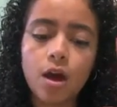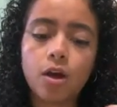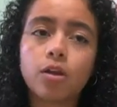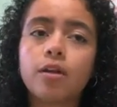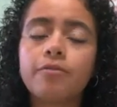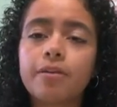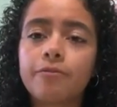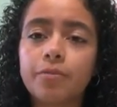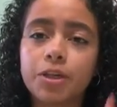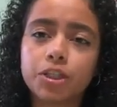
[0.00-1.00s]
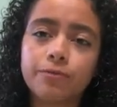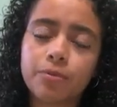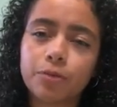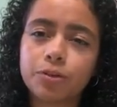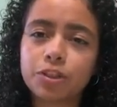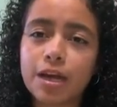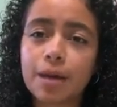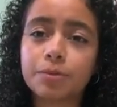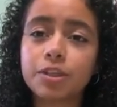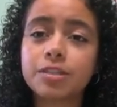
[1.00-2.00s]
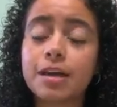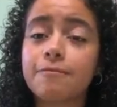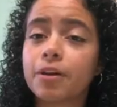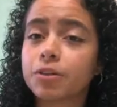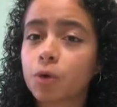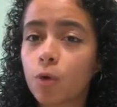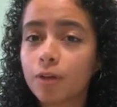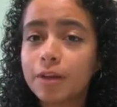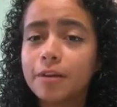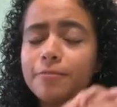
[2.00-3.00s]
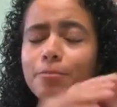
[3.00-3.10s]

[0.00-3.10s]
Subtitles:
A lot of the information from those chapters I found correlated